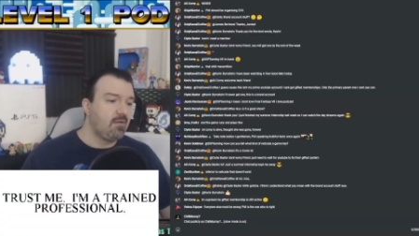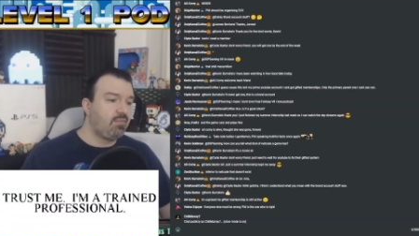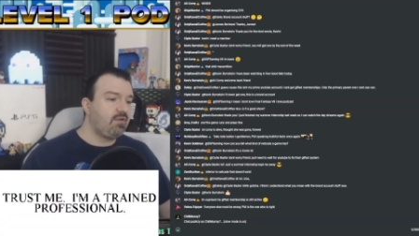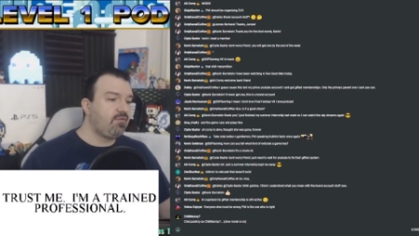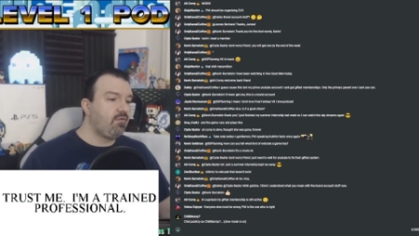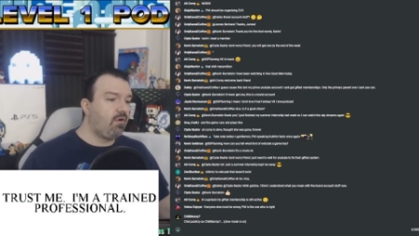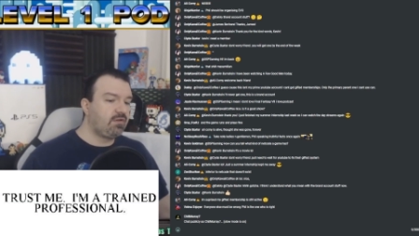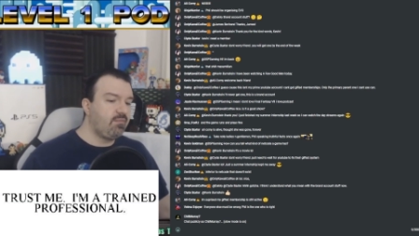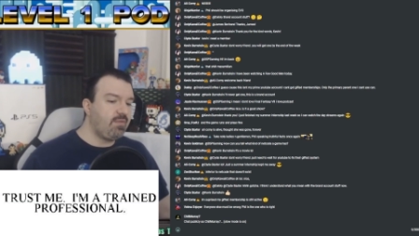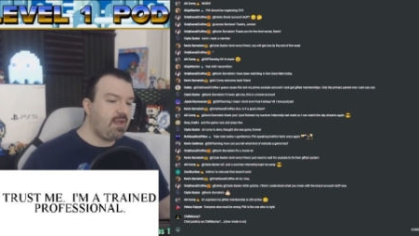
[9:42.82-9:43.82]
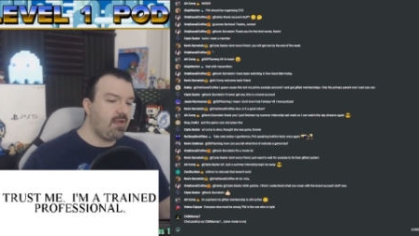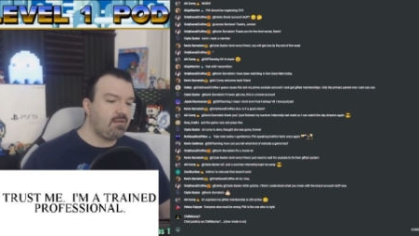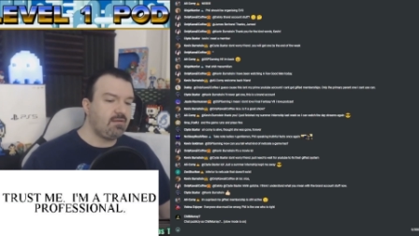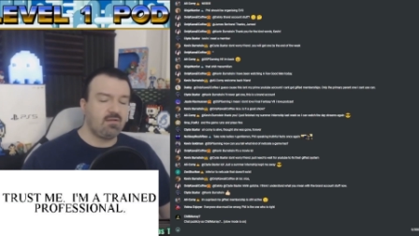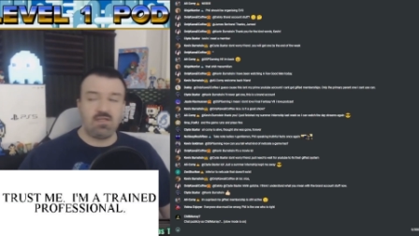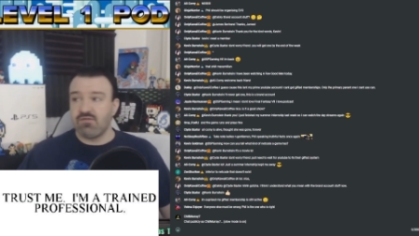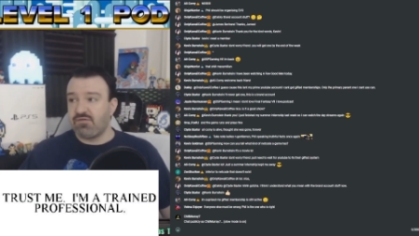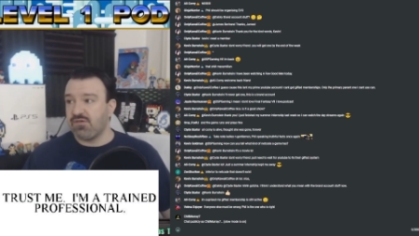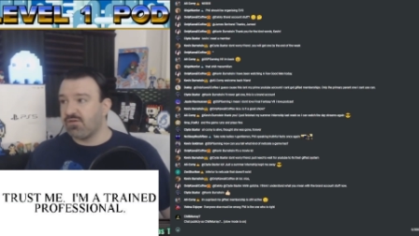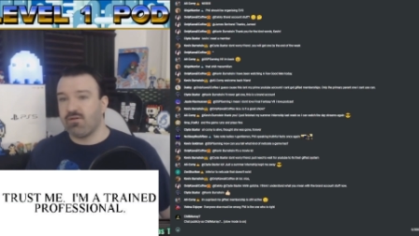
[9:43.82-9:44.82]
But if you all demand the
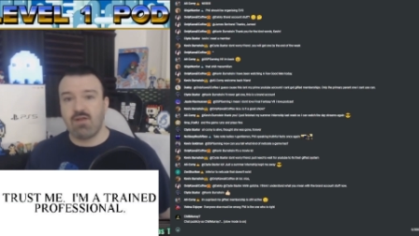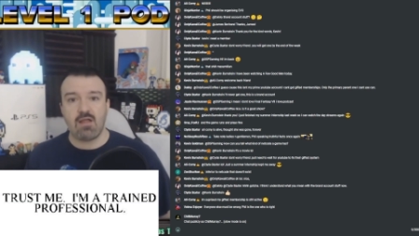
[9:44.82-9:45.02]
inferior